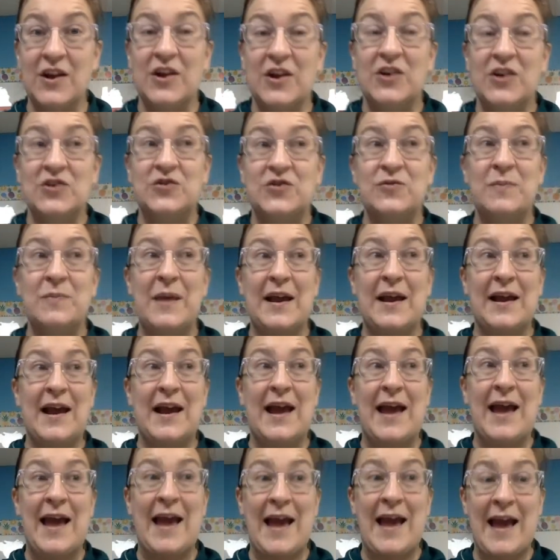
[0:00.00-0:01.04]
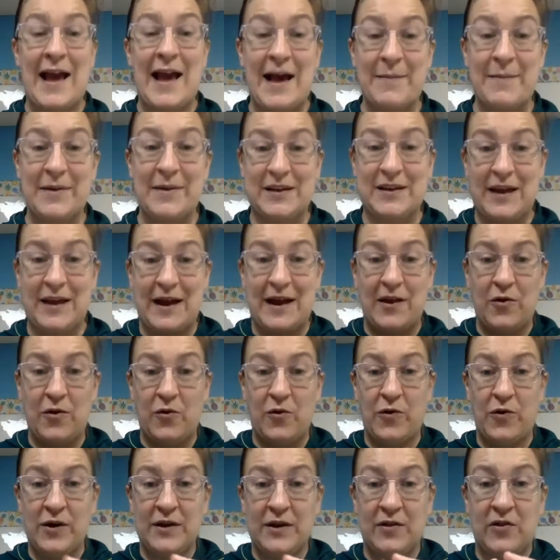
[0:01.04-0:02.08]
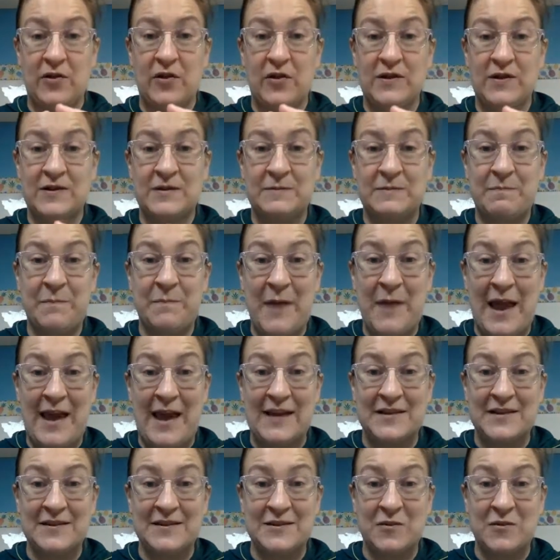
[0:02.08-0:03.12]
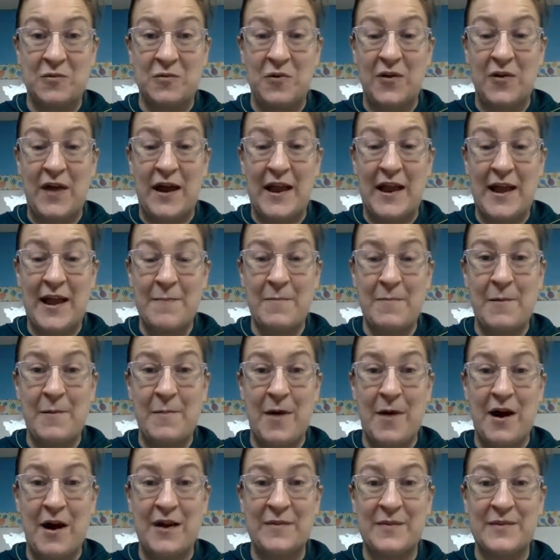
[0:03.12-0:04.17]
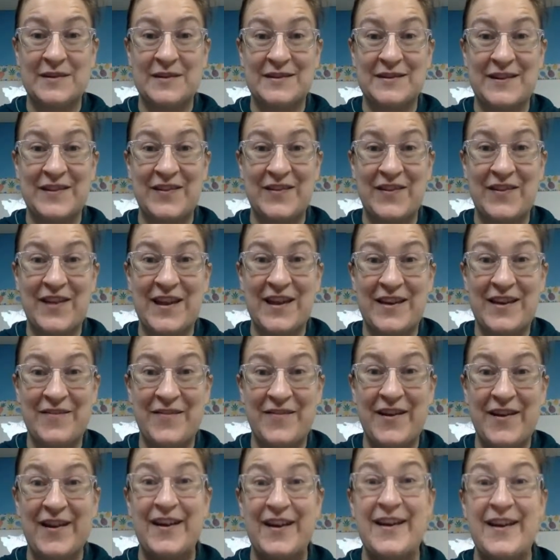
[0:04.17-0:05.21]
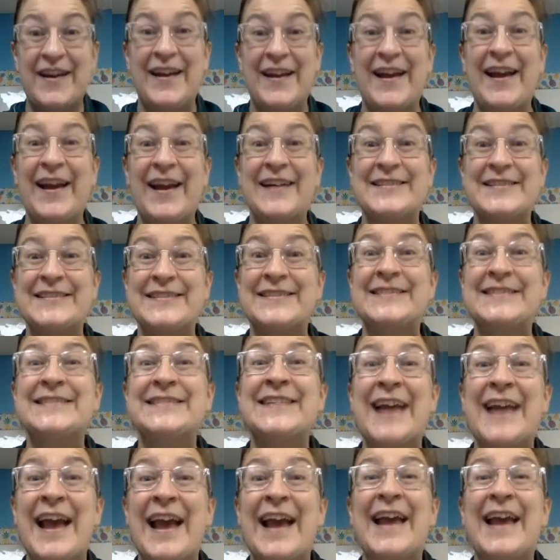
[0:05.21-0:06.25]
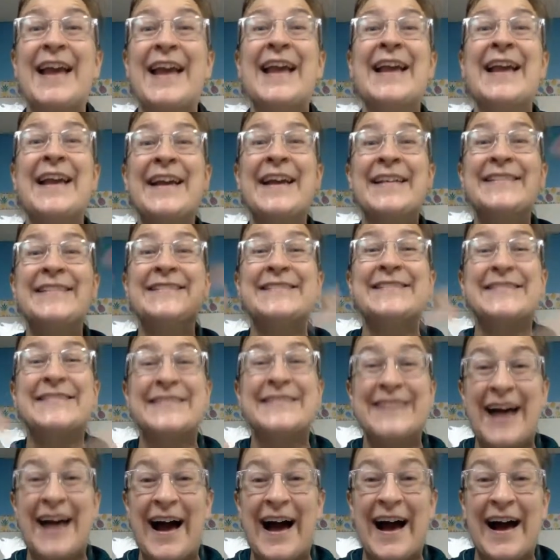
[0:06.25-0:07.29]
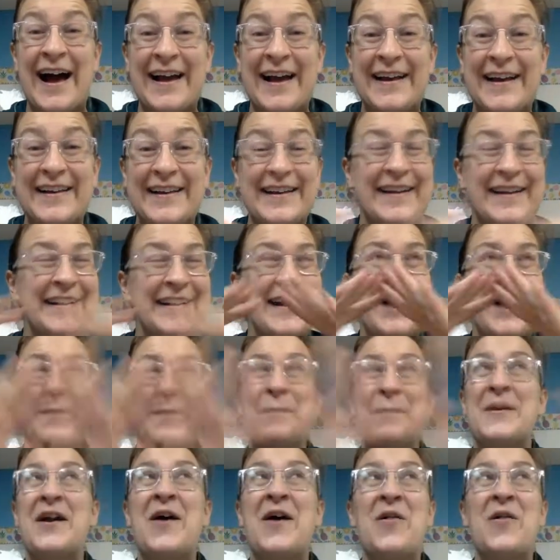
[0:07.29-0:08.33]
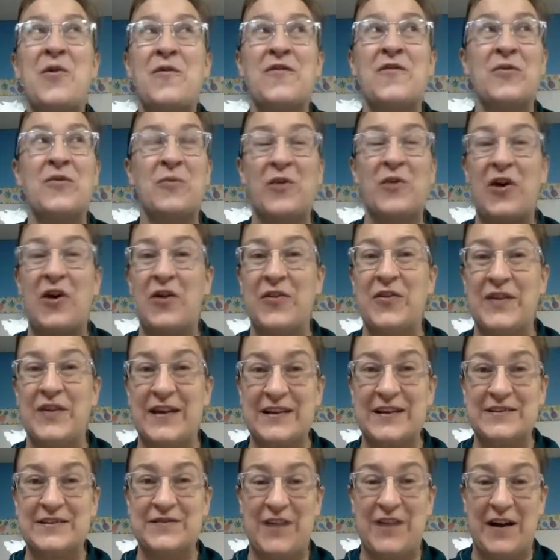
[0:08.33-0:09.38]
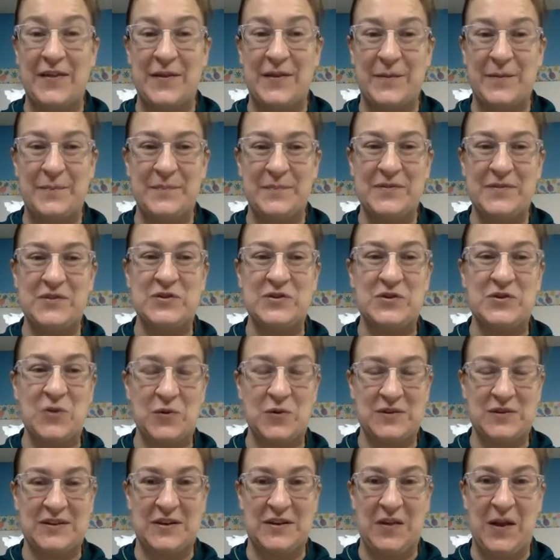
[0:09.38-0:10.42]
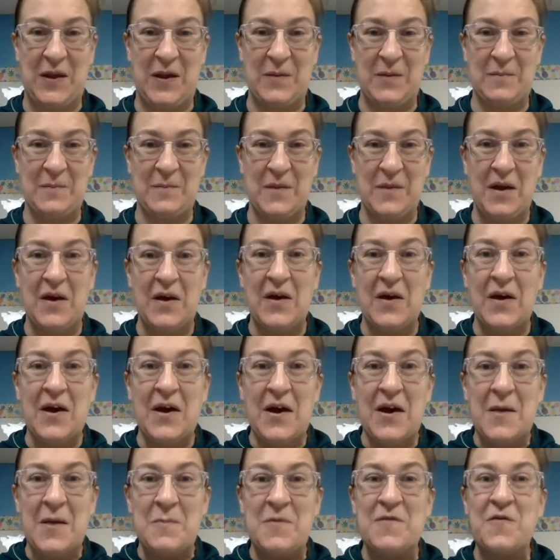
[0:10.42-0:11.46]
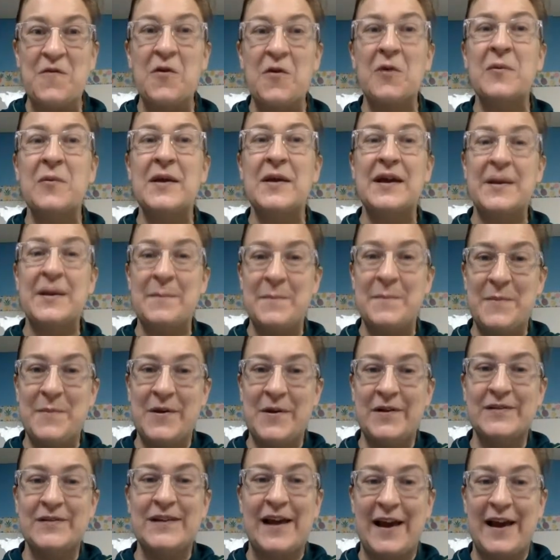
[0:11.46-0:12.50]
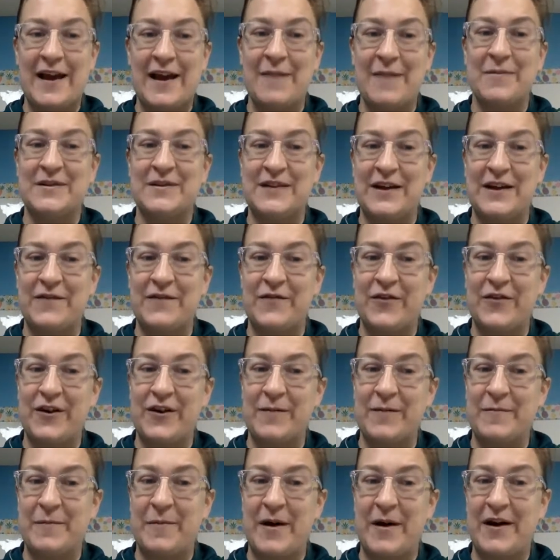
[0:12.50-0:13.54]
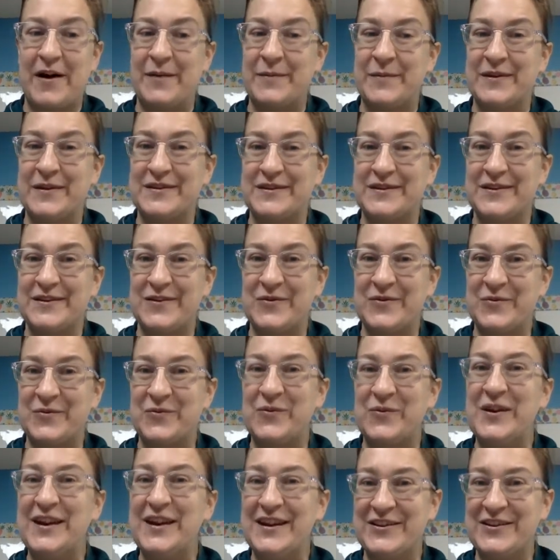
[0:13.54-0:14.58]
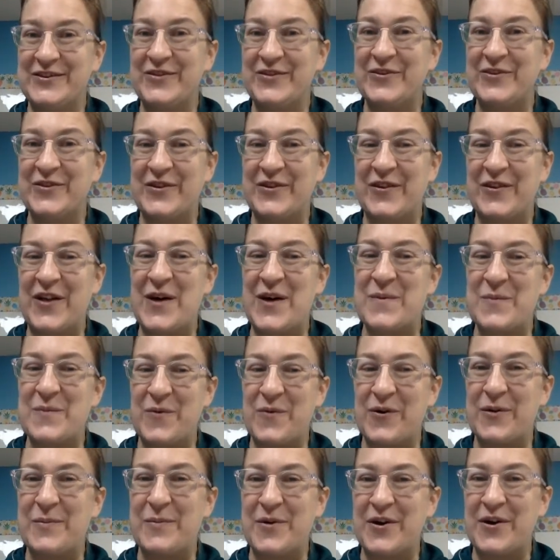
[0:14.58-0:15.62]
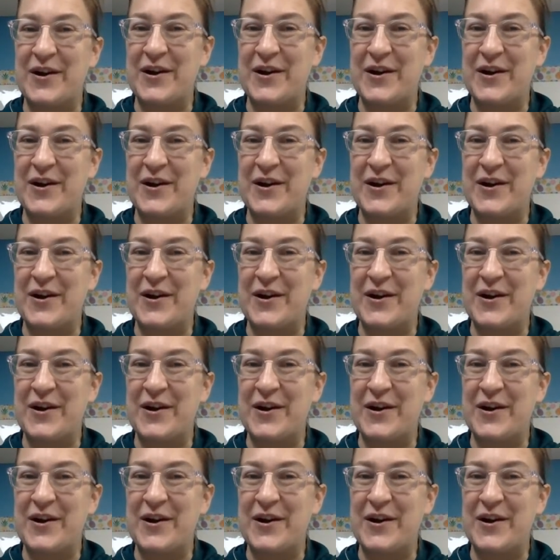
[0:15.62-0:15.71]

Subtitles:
to make a habitat or a space where that hippopotamus can live and stay inside and not be all over where all the kids find them. So silly. Before we can build a habitat for hippopotamus, we need to learn a lot more about a